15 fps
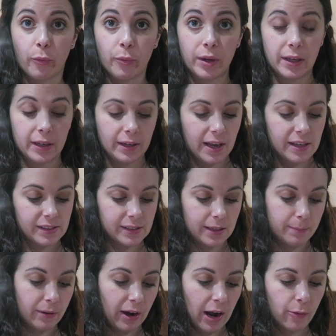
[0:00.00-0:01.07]
really
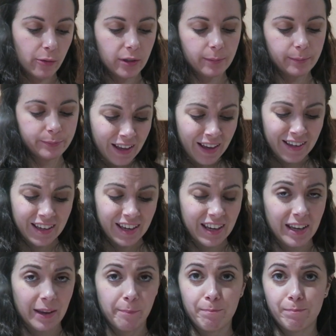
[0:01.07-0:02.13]
nicely brown, and
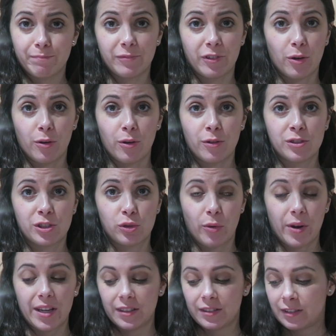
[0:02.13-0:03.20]
he goes
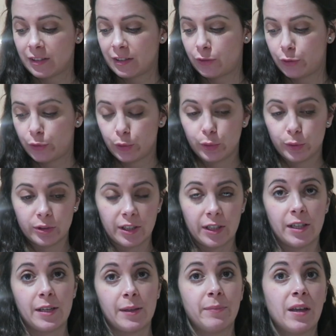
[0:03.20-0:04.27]
straight to
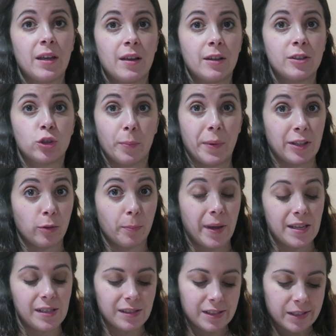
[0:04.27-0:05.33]
the tomato
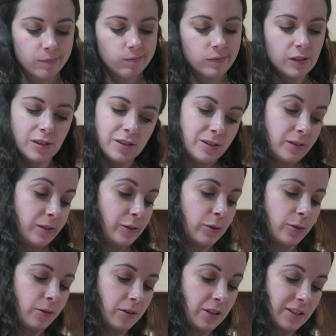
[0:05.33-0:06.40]
paste.
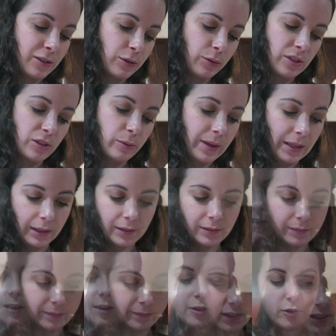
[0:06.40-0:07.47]
So let's do as well.
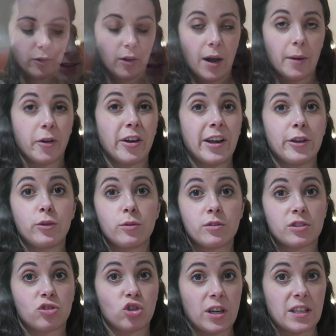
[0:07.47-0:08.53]
So I'm gonna
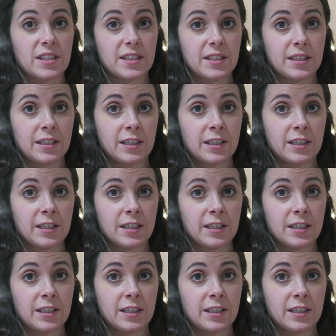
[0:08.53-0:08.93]
use just